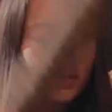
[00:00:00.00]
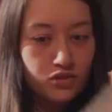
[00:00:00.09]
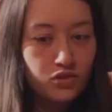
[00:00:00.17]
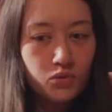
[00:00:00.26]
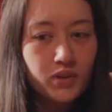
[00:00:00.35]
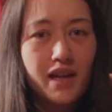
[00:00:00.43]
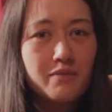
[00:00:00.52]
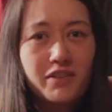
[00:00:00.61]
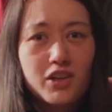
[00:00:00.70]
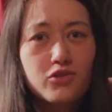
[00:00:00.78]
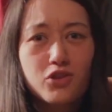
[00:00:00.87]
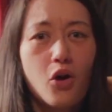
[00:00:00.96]
there's story time
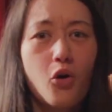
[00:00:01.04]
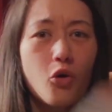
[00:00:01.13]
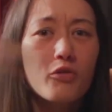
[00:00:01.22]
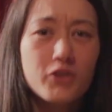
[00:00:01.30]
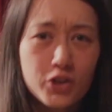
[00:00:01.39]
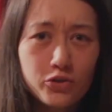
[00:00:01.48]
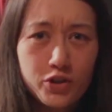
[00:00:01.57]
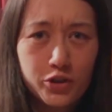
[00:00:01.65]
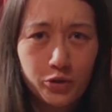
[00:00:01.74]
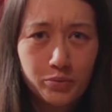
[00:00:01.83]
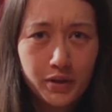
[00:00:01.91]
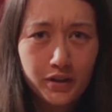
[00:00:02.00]
videos all over
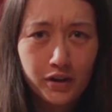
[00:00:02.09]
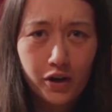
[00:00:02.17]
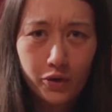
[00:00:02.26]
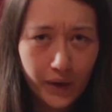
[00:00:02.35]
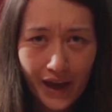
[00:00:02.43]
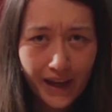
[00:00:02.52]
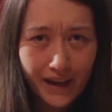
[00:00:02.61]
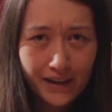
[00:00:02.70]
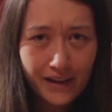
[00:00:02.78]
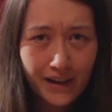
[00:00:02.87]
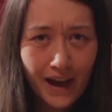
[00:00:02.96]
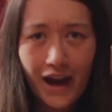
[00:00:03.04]
YouTube,
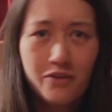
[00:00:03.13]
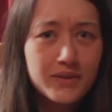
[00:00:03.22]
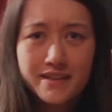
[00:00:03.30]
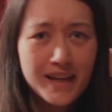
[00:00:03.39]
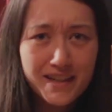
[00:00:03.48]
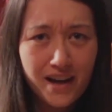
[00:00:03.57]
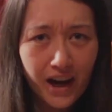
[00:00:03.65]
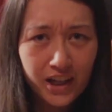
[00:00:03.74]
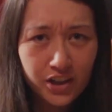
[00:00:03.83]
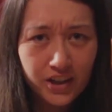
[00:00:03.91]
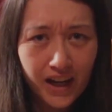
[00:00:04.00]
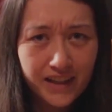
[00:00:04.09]
okay? How is that
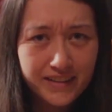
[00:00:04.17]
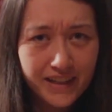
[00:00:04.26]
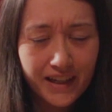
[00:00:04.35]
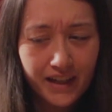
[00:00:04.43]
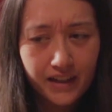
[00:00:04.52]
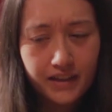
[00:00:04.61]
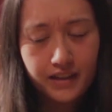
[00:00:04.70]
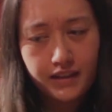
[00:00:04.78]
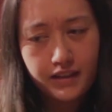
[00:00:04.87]
not a good idea?